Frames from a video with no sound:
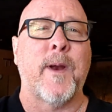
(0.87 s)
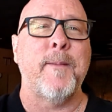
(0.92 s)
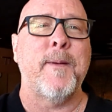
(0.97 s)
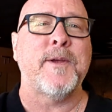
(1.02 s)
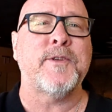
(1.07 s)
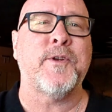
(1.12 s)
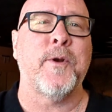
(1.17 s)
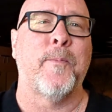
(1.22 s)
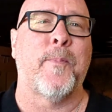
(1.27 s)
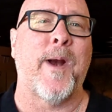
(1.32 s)

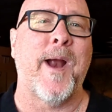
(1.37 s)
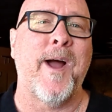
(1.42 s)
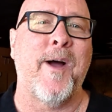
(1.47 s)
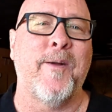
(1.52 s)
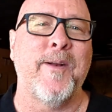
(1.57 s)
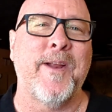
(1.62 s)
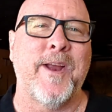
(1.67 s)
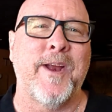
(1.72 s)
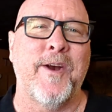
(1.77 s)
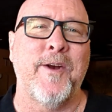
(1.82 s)
Grandmaster
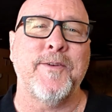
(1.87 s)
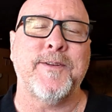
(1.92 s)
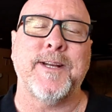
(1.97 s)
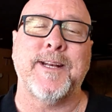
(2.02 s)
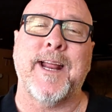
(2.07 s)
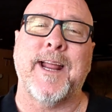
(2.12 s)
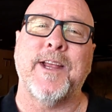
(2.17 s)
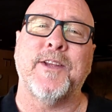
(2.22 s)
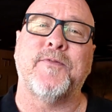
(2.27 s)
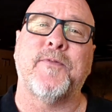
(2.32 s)
Brown here.
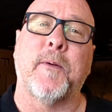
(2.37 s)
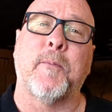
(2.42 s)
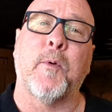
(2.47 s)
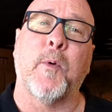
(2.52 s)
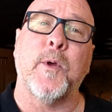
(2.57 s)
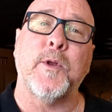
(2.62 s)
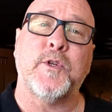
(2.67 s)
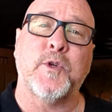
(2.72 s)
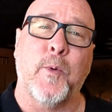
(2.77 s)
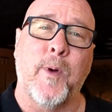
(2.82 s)
Today is
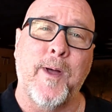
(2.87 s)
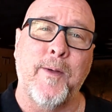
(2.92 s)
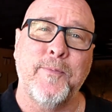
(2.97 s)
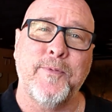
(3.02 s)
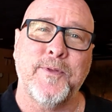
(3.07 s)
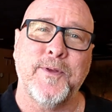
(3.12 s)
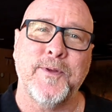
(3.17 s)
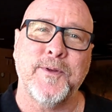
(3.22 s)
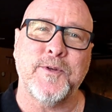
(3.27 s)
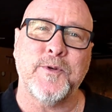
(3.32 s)
February
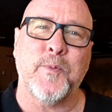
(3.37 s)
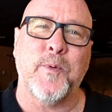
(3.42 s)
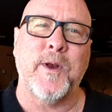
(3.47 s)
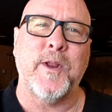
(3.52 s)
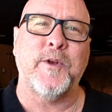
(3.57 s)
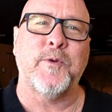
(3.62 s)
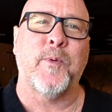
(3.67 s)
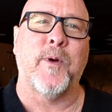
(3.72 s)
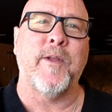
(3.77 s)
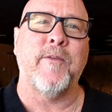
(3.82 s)
12th,
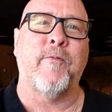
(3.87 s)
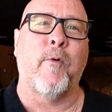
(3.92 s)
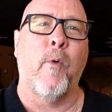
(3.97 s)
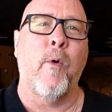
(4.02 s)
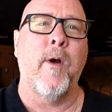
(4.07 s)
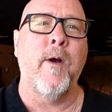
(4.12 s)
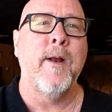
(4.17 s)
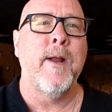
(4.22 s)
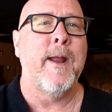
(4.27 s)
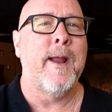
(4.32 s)

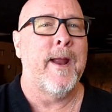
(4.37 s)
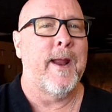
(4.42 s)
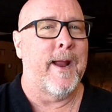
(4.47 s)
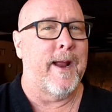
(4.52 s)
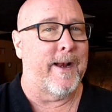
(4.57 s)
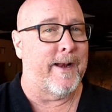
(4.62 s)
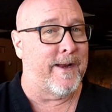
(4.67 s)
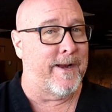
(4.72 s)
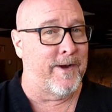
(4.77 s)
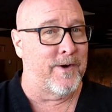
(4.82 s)
2024,
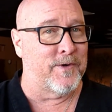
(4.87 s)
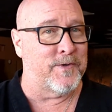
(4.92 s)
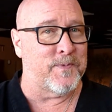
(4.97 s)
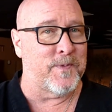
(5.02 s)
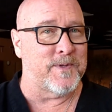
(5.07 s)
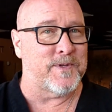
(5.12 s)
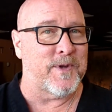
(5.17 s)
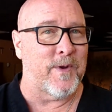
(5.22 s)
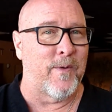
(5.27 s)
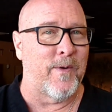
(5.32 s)
and here's
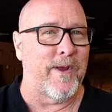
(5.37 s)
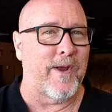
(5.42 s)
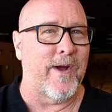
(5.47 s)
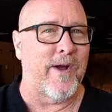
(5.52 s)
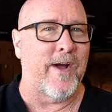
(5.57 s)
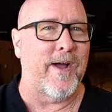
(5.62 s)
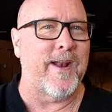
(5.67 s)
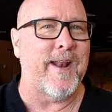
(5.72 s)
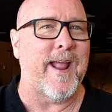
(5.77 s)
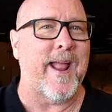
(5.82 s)
what's going
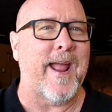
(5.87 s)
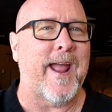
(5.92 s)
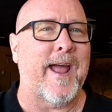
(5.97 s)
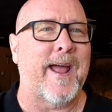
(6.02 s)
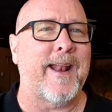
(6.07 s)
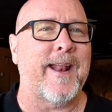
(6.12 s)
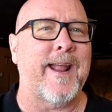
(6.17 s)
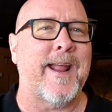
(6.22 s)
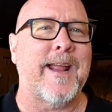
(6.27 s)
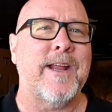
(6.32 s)
on
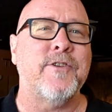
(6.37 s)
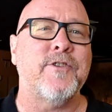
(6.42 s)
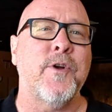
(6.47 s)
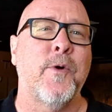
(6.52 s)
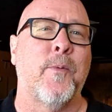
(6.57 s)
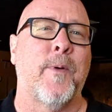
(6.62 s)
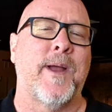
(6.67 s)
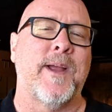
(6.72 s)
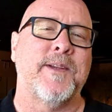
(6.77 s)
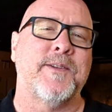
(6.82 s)
at
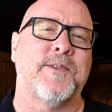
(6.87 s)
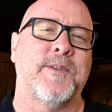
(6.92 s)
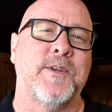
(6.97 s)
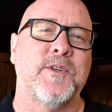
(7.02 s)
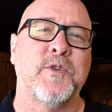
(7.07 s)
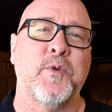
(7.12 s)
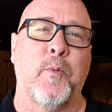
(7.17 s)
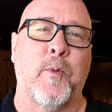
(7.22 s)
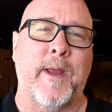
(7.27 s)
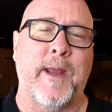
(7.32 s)
Ancient Waves
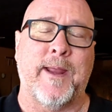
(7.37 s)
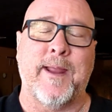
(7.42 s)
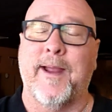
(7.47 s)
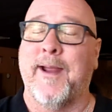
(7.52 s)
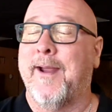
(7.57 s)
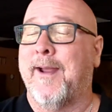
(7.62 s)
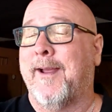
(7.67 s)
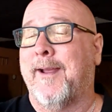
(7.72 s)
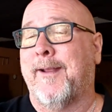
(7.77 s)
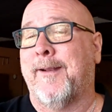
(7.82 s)
this week
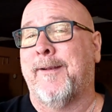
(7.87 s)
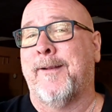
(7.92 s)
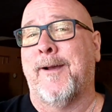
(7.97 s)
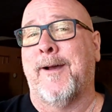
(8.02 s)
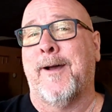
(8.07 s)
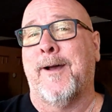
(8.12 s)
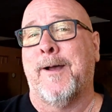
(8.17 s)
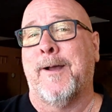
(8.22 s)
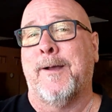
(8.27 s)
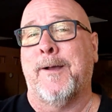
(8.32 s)
and
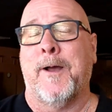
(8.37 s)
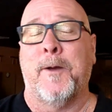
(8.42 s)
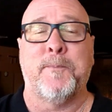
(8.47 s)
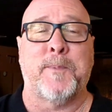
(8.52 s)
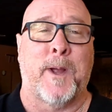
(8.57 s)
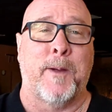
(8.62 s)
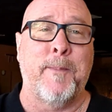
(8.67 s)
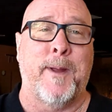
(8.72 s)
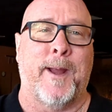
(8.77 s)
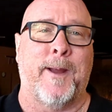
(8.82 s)

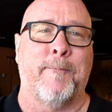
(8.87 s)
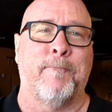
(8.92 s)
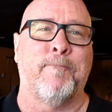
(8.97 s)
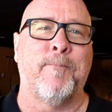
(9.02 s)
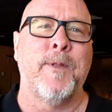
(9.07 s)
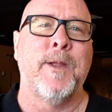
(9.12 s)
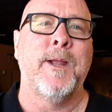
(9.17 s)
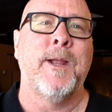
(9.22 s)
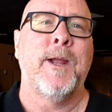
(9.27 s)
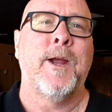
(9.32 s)
upcoming.
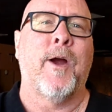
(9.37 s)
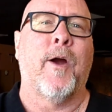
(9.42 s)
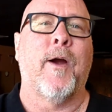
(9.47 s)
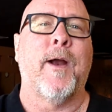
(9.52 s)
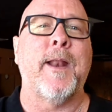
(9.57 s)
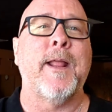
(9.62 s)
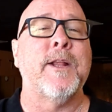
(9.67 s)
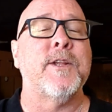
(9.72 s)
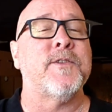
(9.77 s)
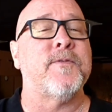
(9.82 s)
All
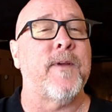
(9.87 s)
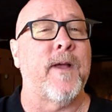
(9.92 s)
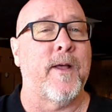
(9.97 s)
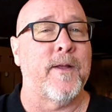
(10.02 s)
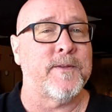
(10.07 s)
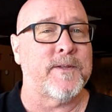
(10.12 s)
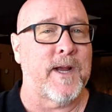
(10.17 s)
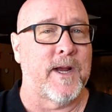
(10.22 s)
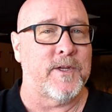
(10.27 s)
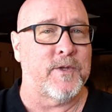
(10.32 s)
right, it is
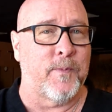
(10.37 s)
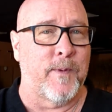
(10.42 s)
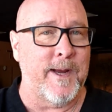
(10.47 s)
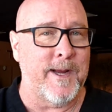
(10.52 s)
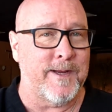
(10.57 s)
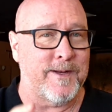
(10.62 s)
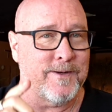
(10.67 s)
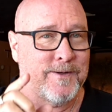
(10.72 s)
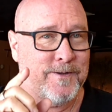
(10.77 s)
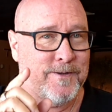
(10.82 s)
Valentine's
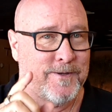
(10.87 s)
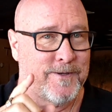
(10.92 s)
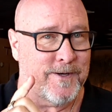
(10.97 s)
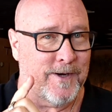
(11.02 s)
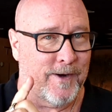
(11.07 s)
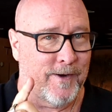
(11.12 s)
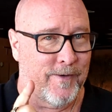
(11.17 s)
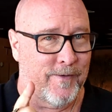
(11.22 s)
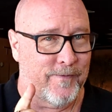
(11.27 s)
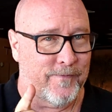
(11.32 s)
week.
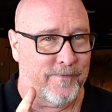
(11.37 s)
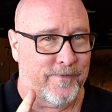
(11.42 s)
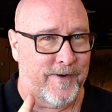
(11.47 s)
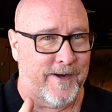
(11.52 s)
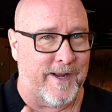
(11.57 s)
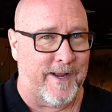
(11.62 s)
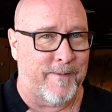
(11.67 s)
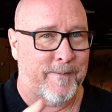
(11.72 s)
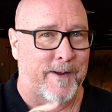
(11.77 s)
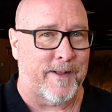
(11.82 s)
Don't
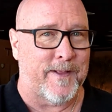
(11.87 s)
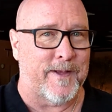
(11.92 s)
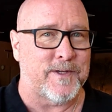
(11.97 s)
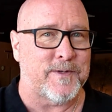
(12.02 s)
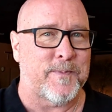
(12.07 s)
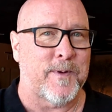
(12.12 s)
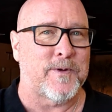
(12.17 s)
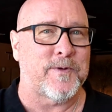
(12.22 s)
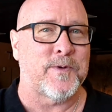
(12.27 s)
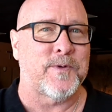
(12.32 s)
forget about
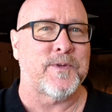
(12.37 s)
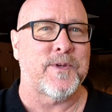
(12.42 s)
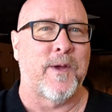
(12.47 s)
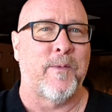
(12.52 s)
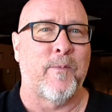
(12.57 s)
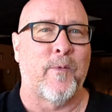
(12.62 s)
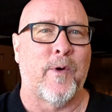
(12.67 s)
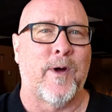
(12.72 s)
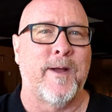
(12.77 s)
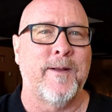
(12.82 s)
that special
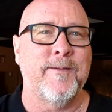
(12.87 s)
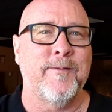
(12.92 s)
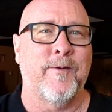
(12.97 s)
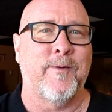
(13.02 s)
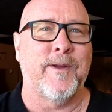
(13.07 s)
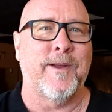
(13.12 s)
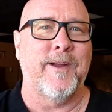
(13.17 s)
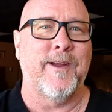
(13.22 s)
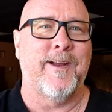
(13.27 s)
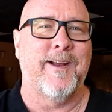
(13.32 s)
someone.
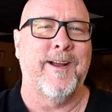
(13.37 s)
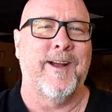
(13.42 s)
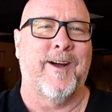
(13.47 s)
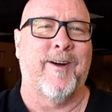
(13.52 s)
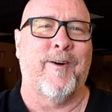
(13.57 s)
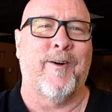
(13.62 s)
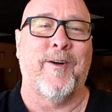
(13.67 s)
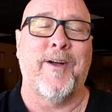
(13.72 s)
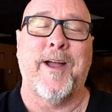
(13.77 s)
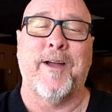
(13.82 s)
We
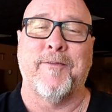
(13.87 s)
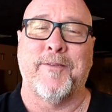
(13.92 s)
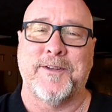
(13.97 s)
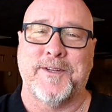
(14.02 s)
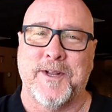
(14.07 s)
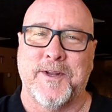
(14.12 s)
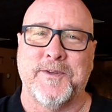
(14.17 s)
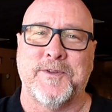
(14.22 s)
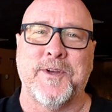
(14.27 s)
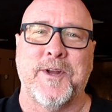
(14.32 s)
all have a
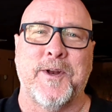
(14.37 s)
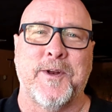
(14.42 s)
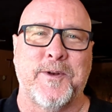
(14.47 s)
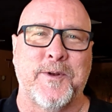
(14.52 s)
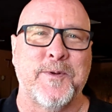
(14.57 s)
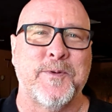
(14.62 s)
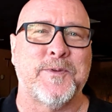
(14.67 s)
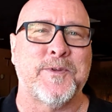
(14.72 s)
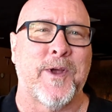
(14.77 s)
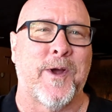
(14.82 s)
tendency to
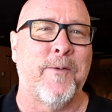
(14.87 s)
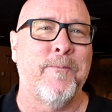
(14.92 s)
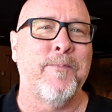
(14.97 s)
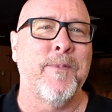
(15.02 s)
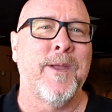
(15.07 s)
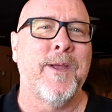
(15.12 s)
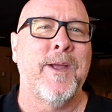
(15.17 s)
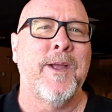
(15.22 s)
do so.